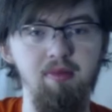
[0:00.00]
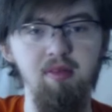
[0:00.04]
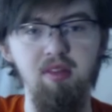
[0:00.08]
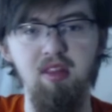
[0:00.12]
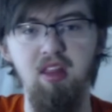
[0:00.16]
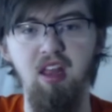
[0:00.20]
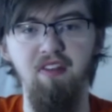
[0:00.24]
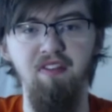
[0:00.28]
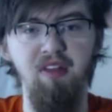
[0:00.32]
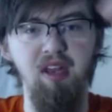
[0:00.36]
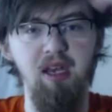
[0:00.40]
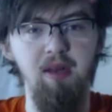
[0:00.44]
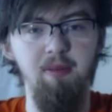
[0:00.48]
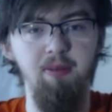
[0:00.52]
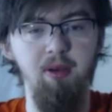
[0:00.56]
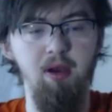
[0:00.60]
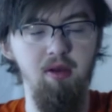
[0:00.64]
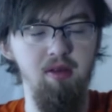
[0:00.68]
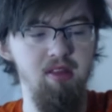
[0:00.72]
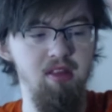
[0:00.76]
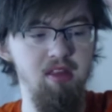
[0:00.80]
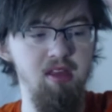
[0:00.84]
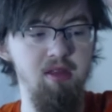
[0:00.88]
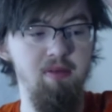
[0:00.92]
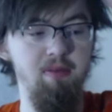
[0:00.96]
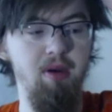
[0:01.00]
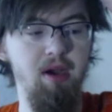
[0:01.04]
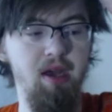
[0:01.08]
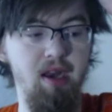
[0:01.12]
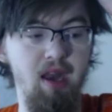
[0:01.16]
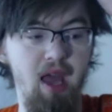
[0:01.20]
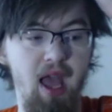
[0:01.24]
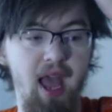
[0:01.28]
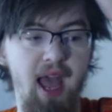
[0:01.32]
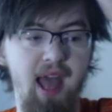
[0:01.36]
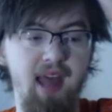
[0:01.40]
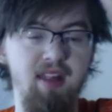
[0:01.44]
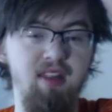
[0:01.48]
stuff that he posted, but
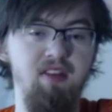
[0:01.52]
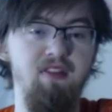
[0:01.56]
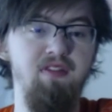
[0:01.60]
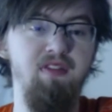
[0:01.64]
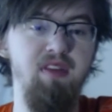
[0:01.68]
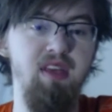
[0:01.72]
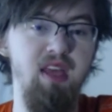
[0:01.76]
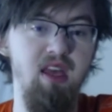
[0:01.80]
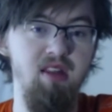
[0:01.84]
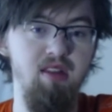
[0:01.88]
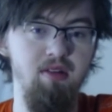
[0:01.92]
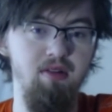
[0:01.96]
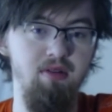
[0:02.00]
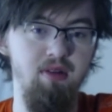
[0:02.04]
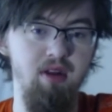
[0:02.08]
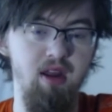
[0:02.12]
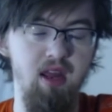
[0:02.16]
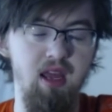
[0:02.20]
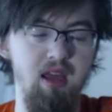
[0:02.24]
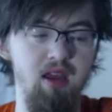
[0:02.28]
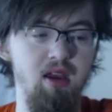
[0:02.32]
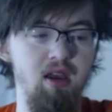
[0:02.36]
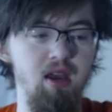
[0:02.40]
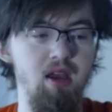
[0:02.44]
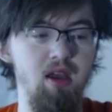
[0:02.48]
as of yesterday,